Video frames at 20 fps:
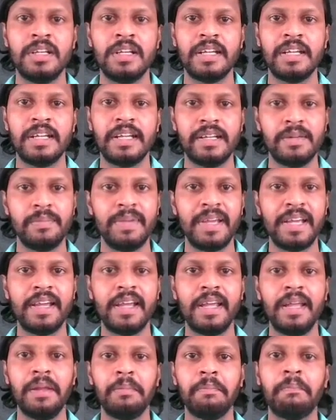It
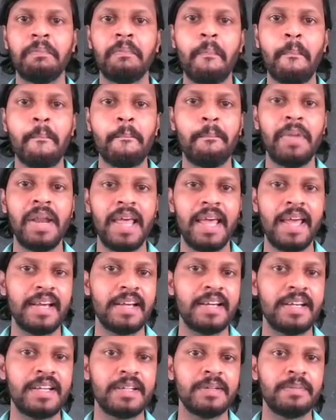became
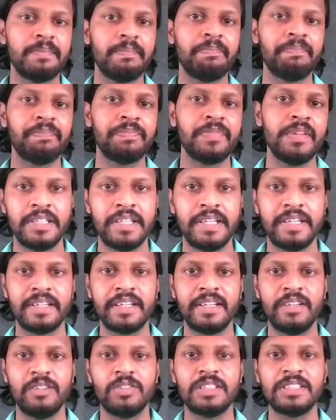black.
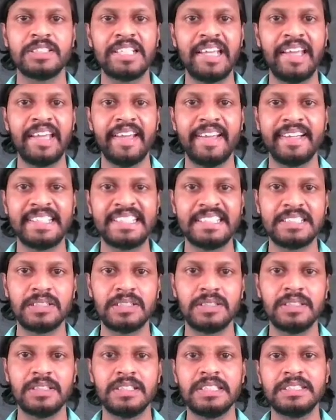Here he was saying
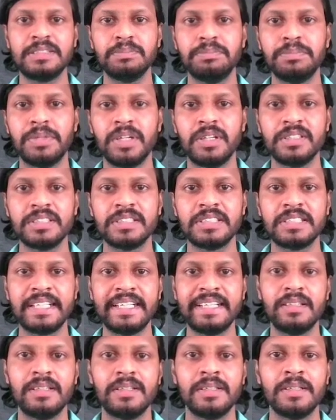it burned
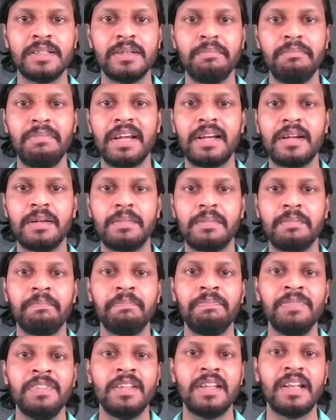and become
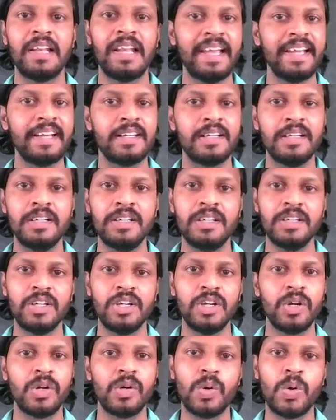like
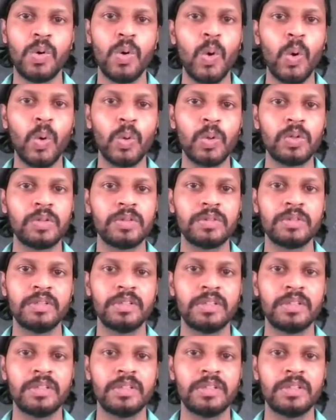a coal.